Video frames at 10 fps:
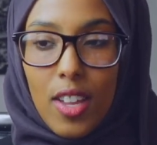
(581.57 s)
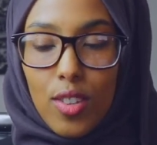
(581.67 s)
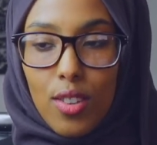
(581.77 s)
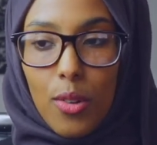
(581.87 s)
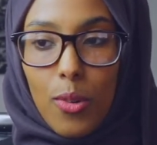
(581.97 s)

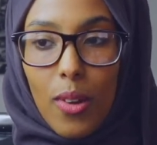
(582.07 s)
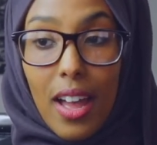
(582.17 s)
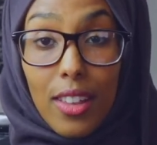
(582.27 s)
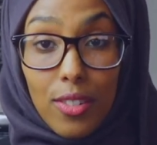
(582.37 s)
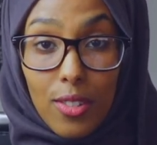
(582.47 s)
So
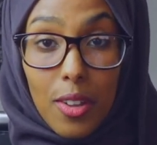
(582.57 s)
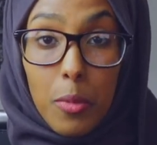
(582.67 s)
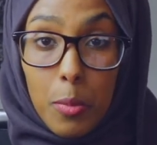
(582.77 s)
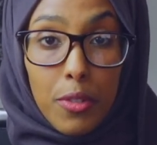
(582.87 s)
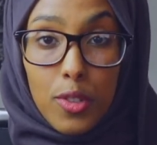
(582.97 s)
as a
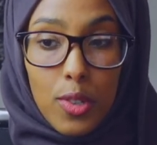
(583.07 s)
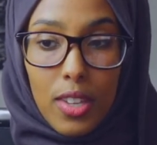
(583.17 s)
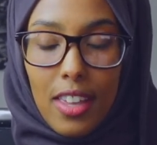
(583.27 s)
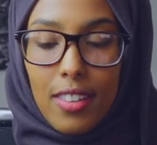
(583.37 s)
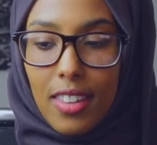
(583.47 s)
mum of two
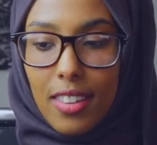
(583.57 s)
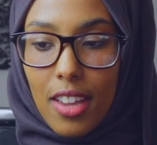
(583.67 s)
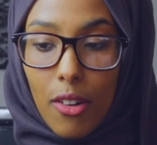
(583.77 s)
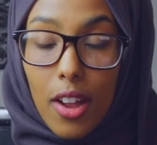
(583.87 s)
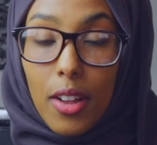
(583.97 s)
kids,
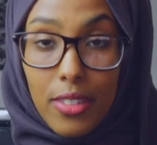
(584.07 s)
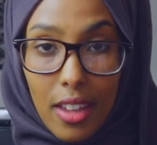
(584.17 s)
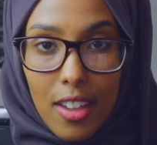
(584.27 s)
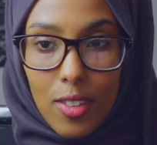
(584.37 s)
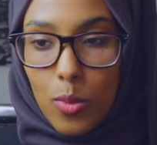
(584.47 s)
there are
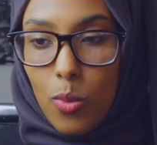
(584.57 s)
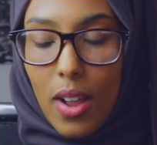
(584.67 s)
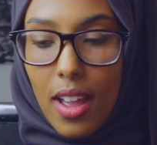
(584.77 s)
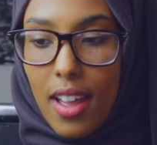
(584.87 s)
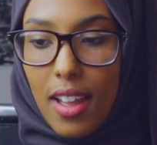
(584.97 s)
nights
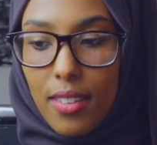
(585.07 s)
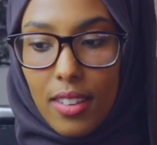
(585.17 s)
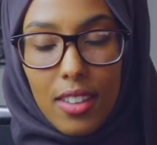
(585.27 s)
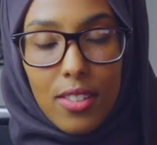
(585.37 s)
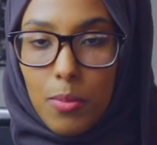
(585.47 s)
where the
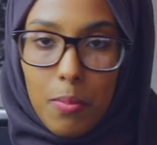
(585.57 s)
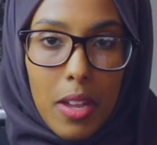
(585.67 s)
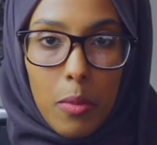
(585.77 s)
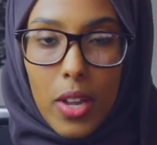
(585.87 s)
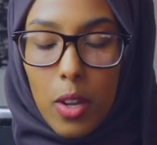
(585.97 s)
kids
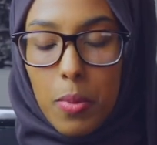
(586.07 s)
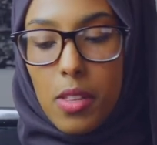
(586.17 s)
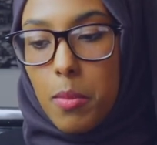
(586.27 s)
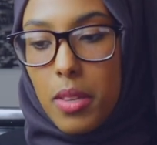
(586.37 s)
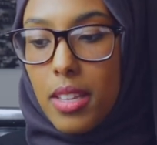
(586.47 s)
might wake up in
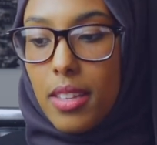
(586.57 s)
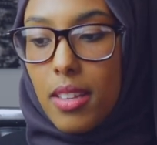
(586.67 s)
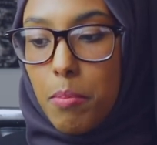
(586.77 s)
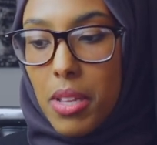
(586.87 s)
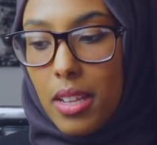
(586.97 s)
the
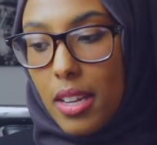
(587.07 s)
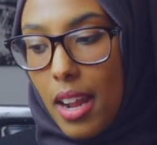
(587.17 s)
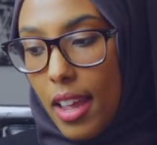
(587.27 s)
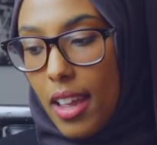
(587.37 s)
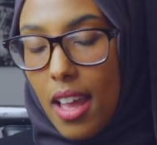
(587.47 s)
middle of the
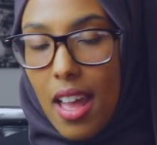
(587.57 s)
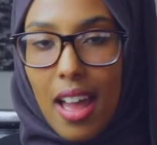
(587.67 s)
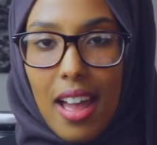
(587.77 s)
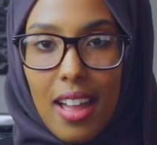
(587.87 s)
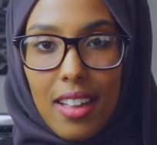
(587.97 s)
night
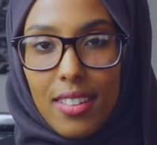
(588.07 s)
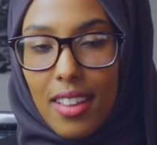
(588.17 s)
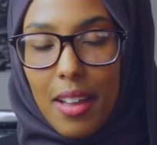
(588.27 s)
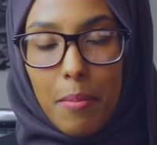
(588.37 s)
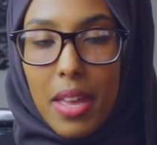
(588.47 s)
and
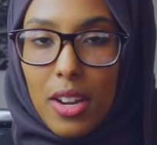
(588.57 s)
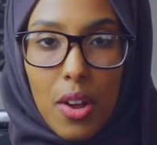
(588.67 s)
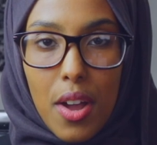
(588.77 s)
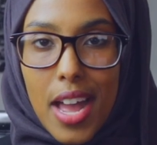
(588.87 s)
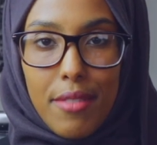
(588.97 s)
I may
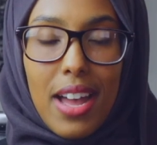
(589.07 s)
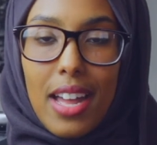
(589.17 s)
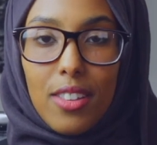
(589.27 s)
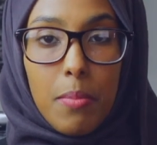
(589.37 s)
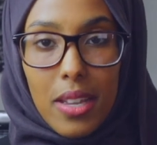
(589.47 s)
not have
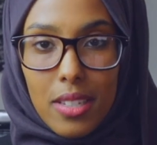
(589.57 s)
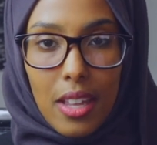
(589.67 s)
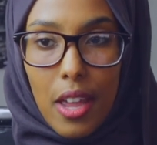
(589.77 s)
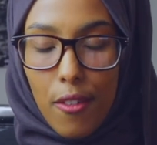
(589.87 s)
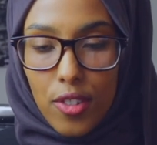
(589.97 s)
had the best
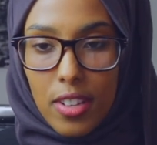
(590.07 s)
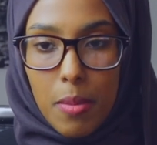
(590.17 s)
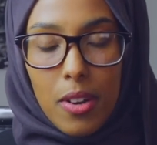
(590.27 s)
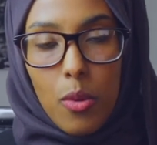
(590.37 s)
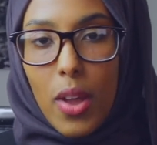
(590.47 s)
night of
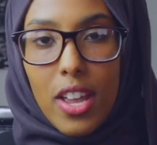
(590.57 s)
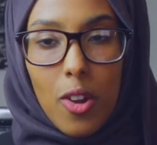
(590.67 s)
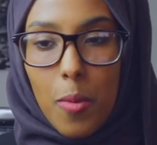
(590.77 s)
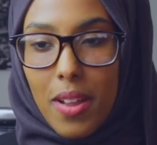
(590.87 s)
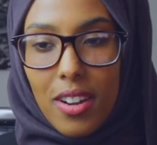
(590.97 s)
sleep, and I
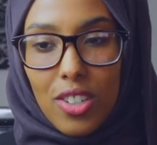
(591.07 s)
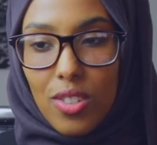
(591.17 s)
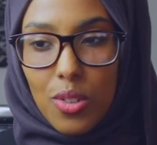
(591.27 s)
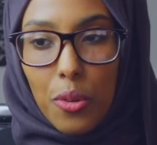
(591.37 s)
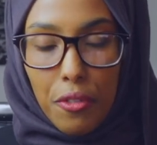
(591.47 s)
wake up and I
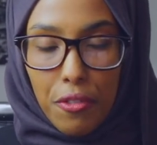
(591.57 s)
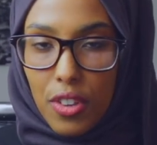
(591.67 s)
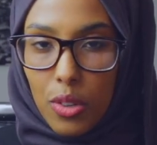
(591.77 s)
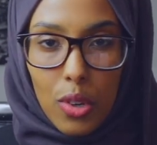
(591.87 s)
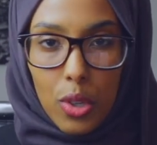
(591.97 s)
just don't
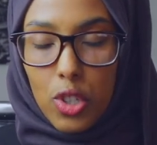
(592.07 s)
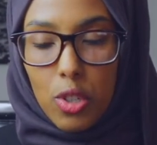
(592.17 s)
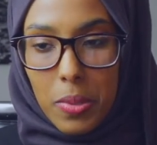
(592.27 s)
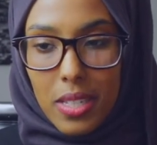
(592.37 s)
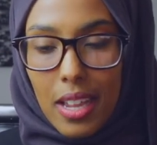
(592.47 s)
feel
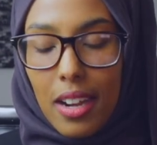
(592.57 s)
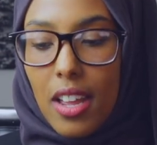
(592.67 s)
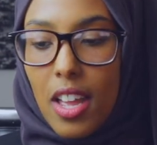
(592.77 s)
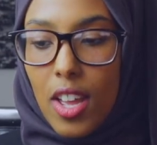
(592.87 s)
100%.